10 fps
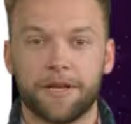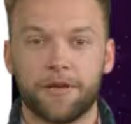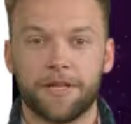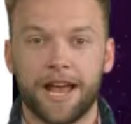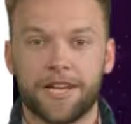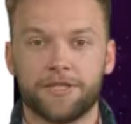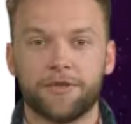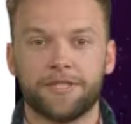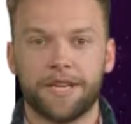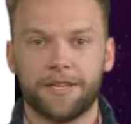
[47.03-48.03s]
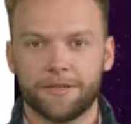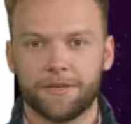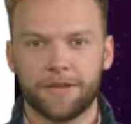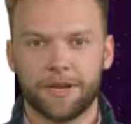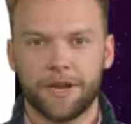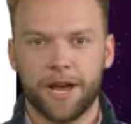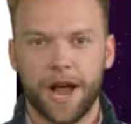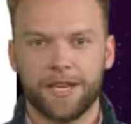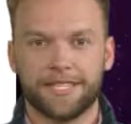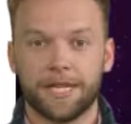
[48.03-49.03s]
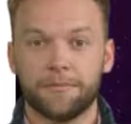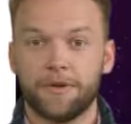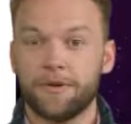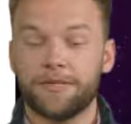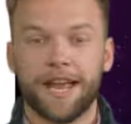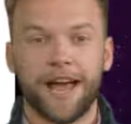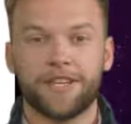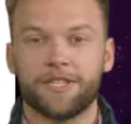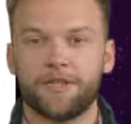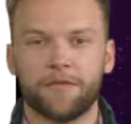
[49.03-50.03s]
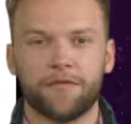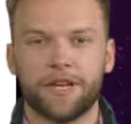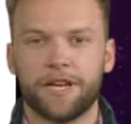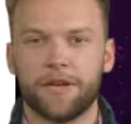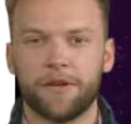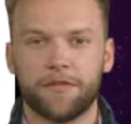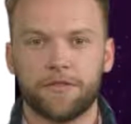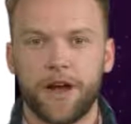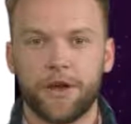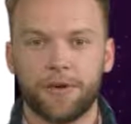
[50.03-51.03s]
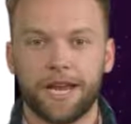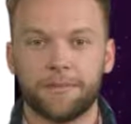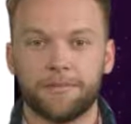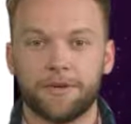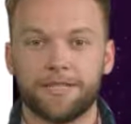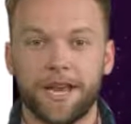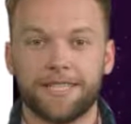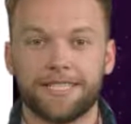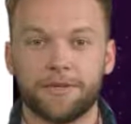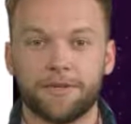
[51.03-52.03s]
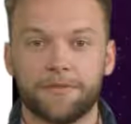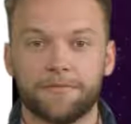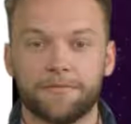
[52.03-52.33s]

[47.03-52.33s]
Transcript: The answer is A. Unzip-v filename.zip.